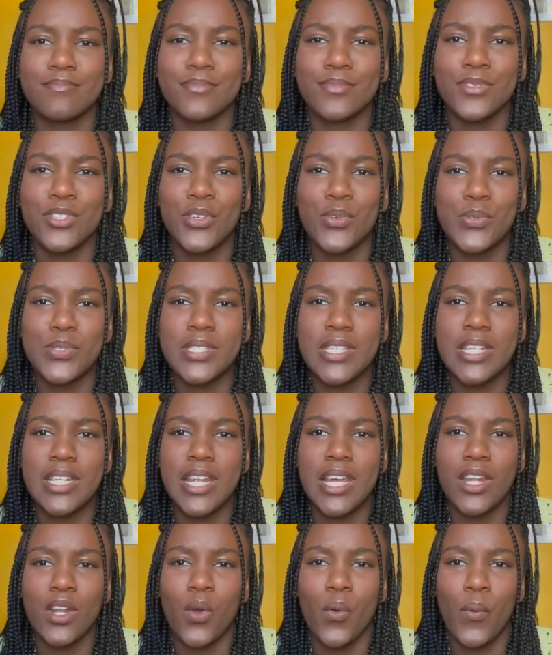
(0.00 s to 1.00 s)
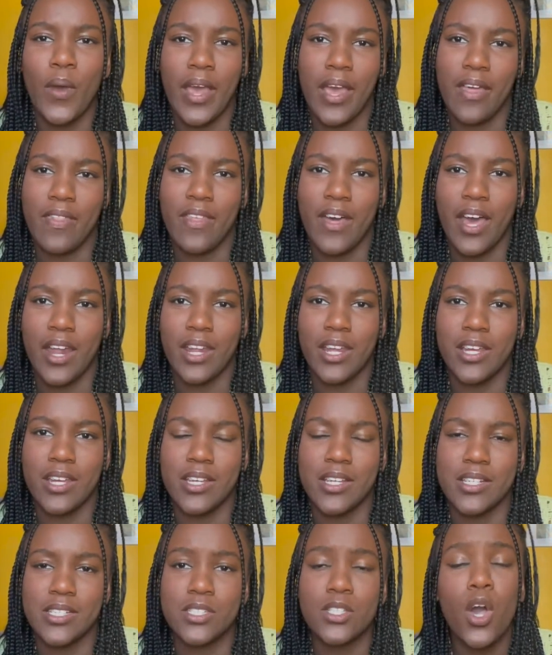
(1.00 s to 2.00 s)
use it in a way that
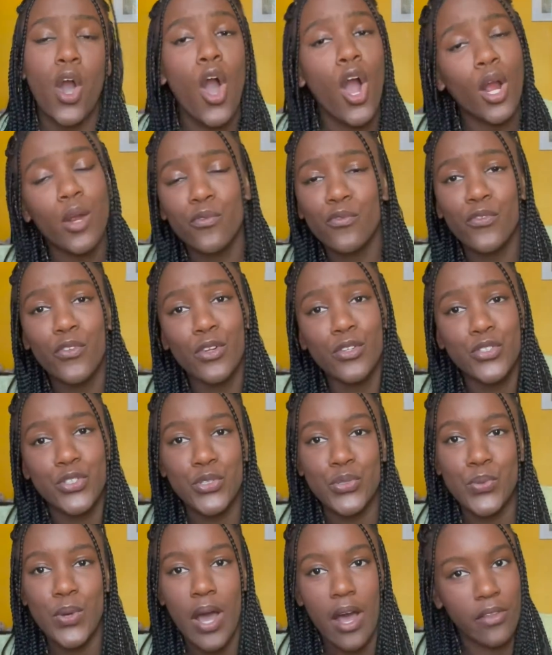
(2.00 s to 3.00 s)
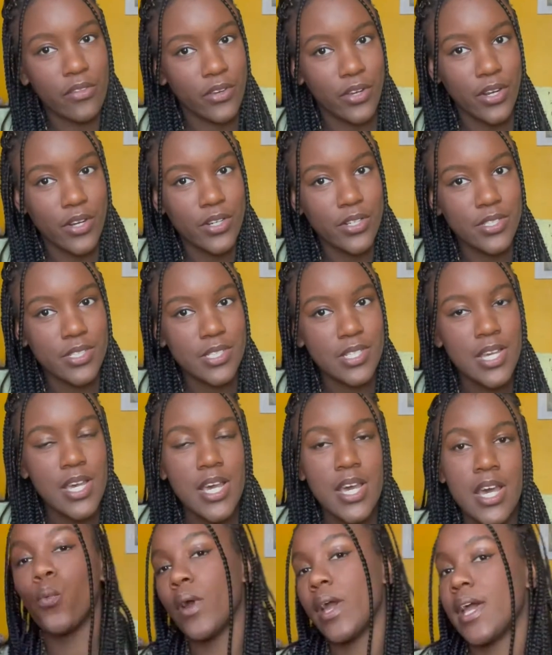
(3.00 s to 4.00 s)
is harmful to others.
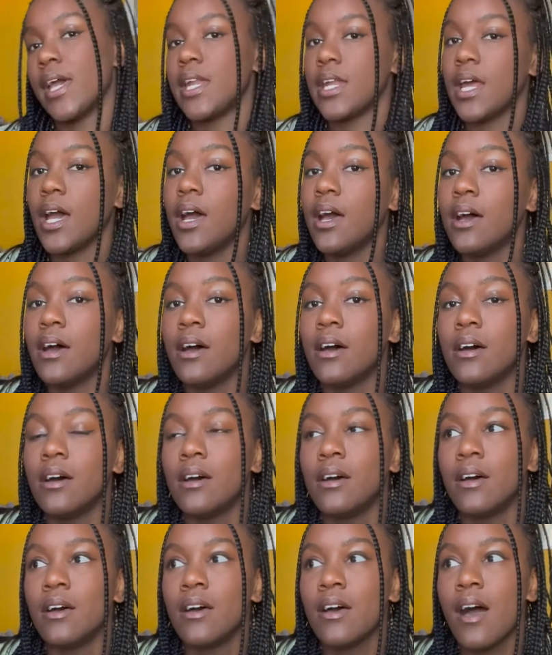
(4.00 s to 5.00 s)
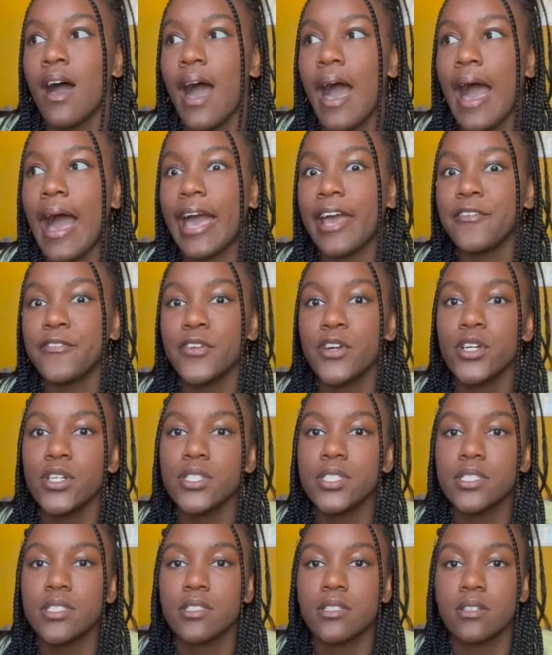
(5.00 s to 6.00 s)
When I
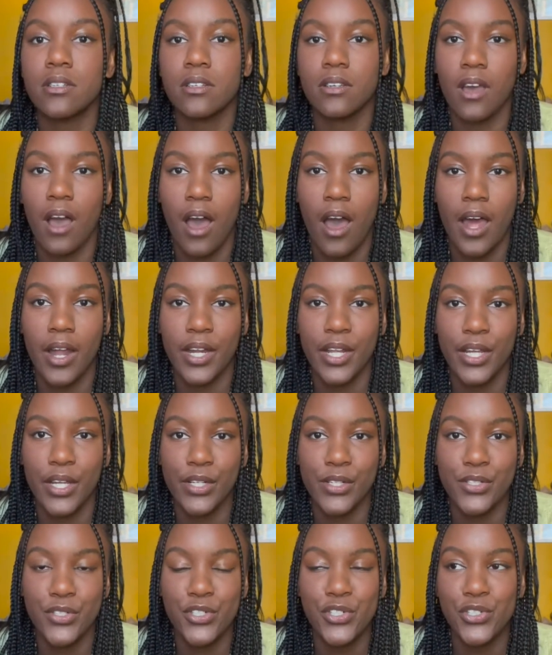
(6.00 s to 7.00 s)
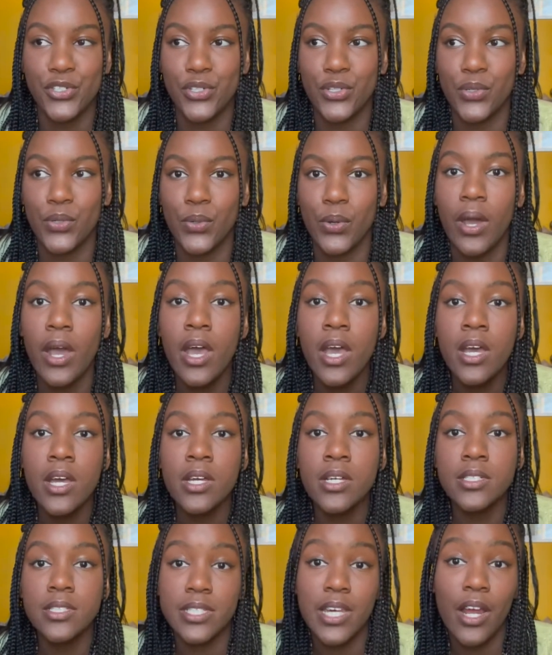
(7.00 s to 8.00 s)
first got into
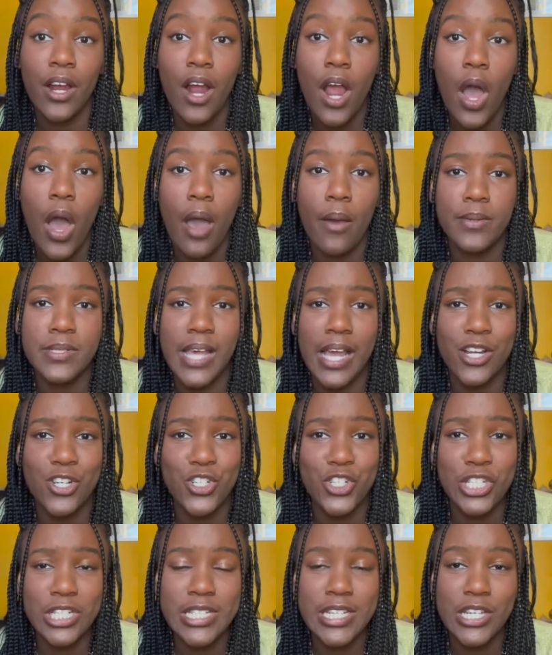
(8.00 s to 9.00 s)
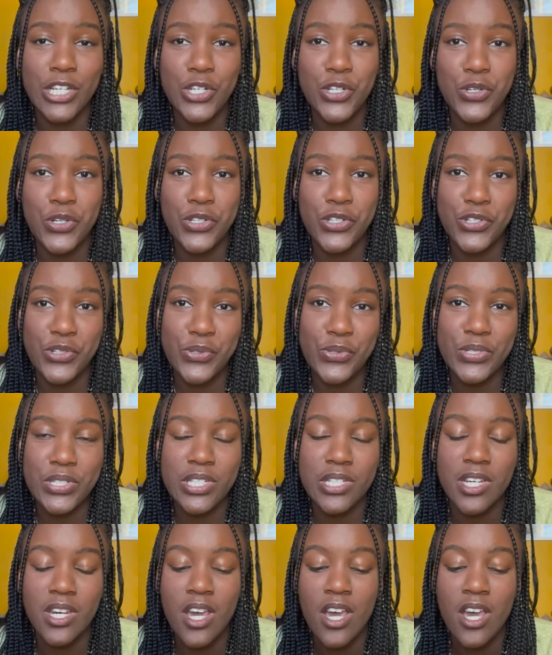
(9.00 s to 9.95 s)
tarot, I was actually introduced